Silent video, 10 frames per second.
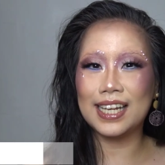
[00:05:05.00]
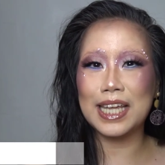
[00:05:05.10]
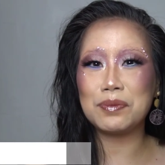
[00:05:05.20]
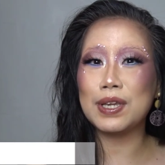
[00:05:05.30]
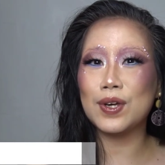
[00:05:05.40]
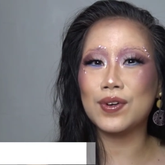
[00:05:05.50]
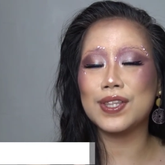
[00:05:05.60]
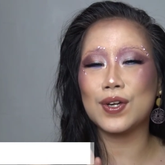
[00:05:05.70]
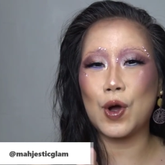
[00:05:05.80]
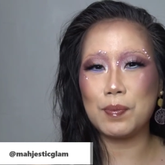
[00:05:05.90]
Let me know in
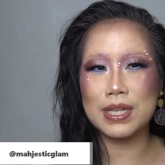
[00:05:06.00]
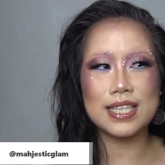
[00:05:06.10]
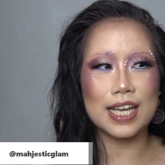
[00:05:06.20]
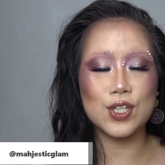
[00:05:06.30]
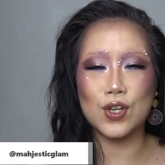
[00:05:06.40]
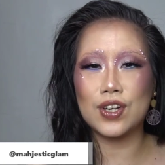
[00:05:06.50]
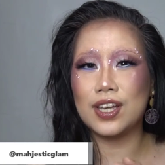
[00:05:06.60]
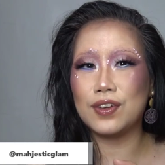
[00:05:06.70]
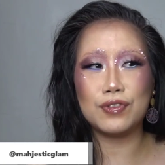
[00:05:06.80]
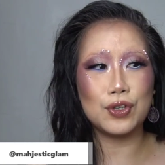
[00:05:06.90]
the comment section
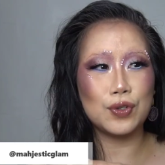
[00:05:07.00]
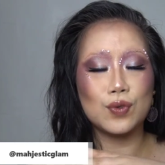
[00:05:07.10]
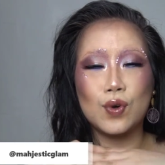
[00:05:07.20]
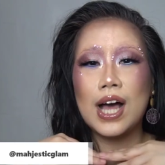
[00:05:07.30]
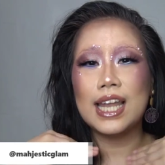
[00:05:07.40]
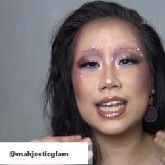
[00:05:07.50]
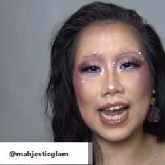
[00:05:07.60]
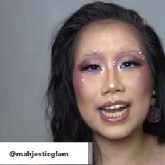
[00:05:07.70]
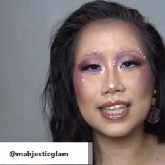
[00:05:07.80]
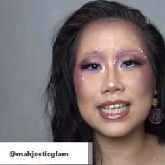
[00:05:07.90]
if you
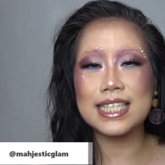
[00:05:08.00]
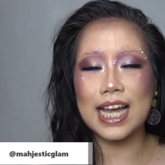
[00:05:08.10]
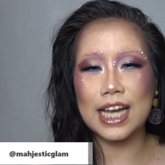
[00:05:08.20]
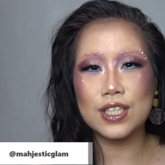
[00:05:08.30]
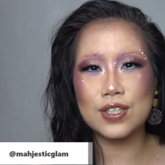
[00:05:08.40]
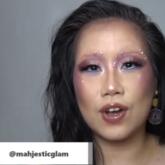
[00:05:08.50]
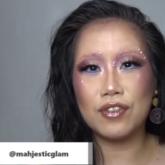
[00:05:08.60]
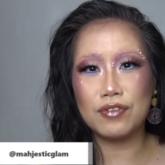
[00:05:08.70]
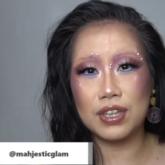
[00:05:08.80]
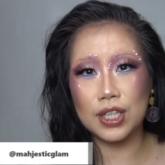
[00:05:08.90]
like these kinds
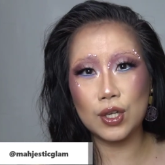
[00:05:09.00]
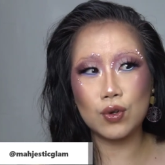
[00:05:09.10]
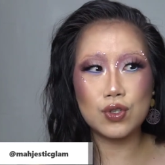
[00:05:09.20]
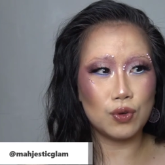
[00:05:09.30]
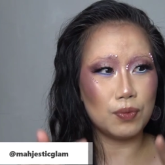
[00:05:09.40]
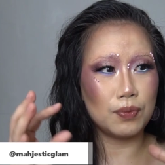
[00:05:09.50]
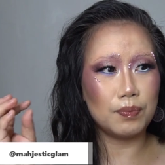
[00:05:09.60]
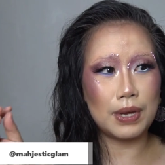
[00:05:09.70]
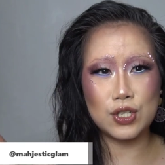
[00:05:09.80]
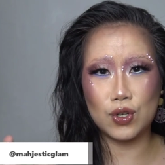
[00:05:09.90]
of videos, yung
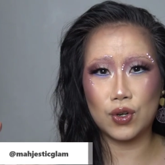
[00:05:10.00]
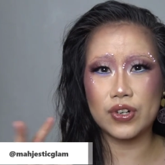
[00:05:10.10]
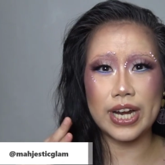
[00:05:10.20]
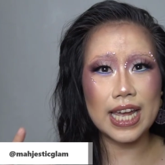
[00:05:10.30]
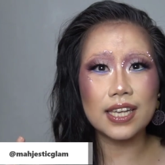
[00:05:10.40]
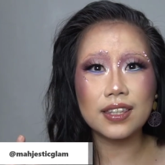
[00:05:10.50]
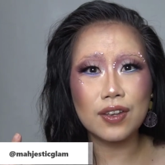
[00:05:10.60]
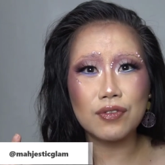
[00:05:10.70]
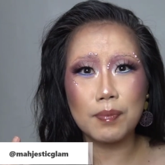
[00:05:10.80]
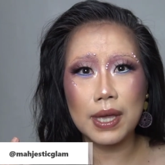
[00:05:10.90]
medyo
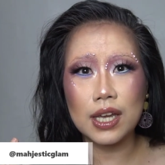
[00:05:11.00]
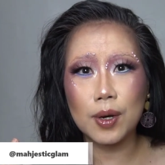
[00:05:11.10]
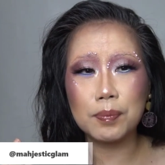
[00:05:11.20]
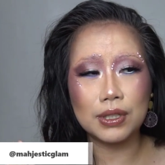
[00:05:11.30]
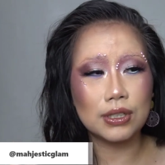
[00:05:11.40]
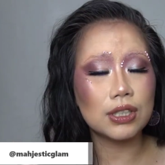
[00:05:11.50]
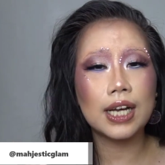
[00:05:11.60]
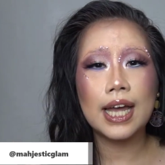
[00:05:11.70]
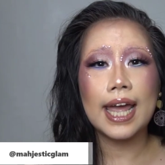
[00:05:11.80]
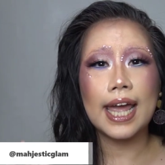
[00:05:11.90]
creative makeup look.
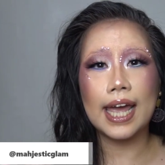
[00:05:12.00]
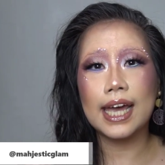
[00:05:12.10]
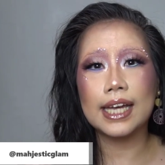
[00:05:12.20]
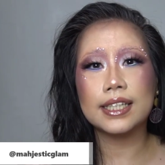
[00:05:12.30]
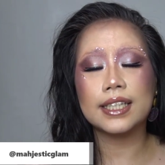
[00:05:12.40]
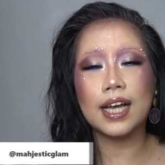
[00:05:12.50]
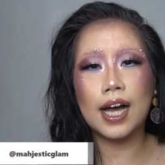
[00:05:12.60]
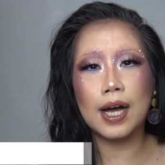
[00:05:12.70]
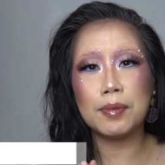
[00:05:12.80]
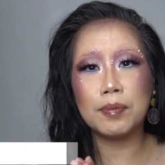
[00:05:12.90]
And
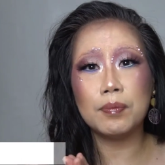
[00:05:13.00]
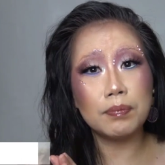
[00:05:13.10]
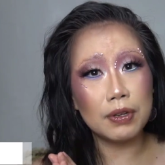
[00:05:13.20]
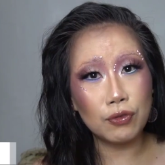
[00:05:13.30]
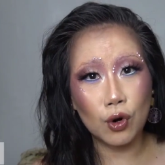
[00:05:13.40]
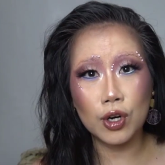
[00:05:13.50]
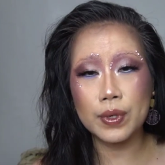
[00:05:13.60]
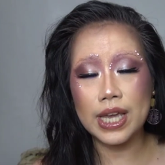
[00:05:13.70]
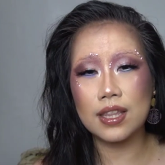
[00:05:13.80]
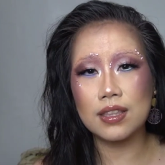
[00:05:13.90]
before
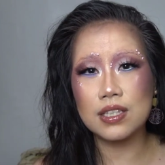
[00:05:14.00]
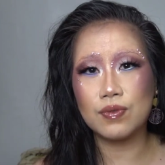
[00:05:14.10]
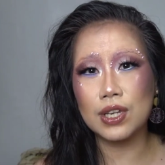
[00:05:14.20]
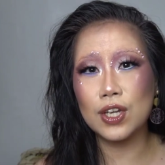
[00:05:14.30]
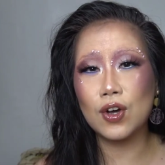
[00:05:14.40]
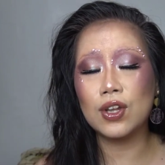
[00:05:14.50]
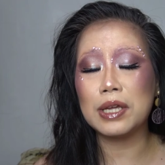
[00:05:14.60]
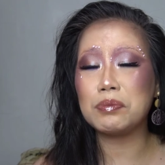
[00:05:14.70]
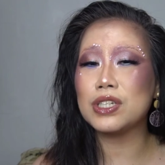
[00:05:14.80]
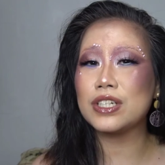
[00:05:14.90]
we end this video,
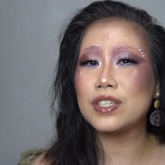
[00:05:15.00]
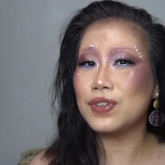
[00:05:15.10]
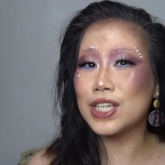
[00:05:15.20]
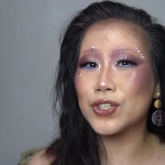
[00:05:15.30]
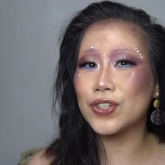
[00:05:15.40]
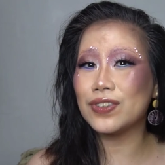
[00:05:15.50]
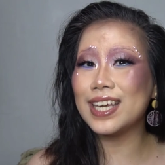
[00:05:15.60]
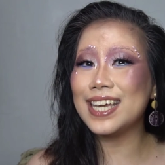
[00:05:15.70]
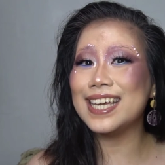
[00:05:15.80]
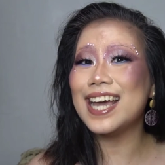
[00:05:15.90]
let me just feature
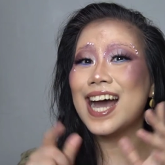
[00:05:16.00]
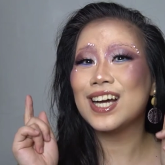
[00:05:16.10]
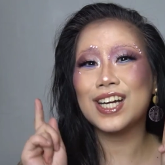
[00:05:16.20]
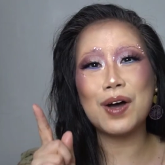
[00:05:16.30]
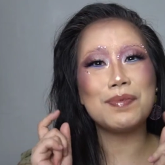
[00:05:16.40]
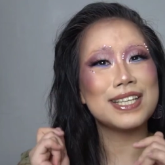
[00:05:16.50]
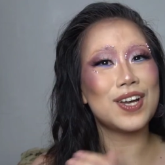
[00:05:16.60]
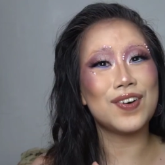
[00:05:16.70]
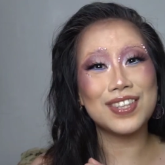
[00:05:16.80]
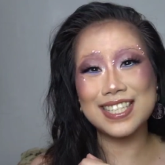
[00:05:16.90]
the comment
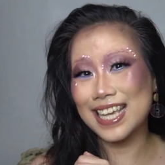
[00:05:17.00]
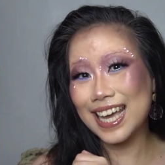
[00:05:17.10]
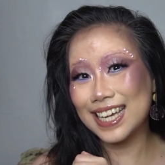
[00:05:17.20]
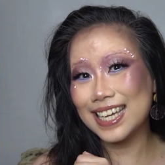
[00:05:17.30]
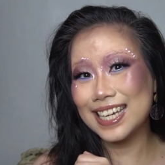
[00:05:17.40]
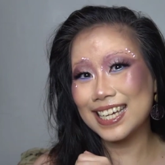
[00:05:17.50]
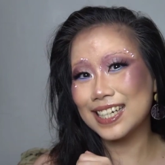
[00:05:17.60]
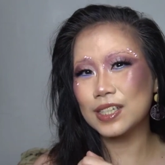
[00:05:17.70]
of the day.